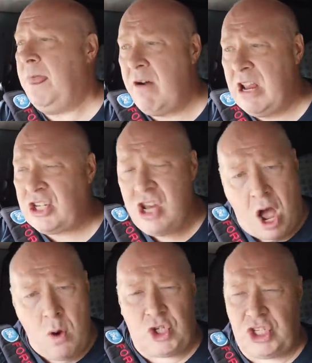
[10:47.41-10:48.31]
There is
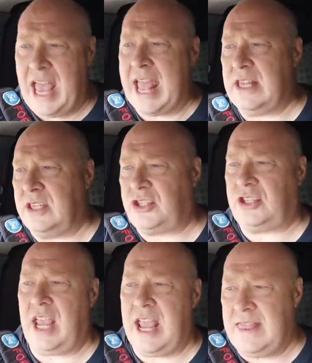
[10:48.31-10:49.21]
no
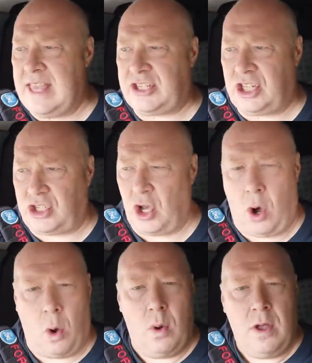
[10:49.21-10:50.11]
sense in this at
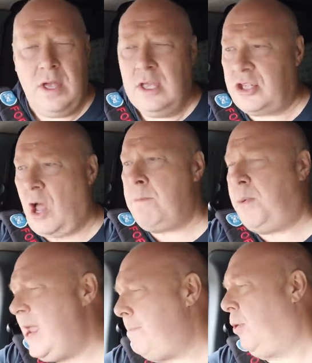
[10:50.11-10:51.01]
all. So
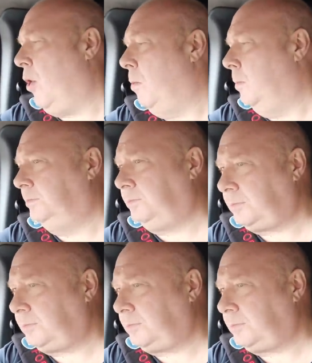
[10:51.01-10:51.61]
people